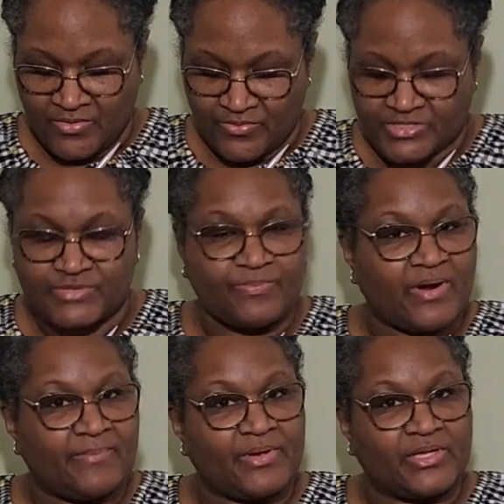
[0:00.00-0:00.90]
which
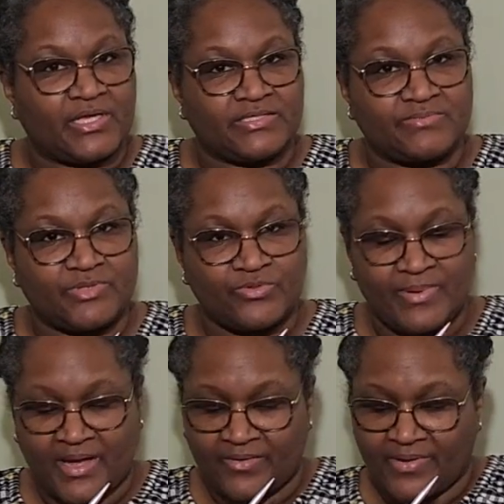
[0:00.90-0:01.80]
primarily has a blue
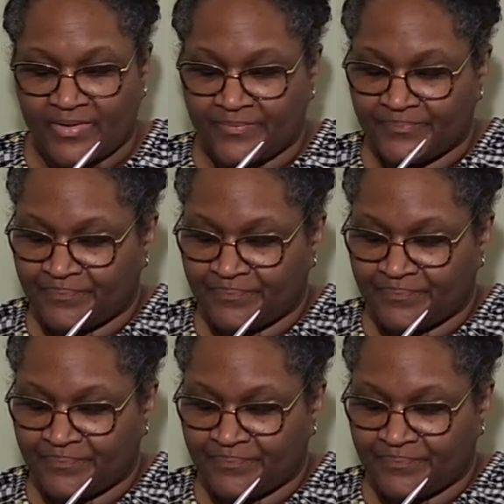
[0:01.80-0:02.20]
background.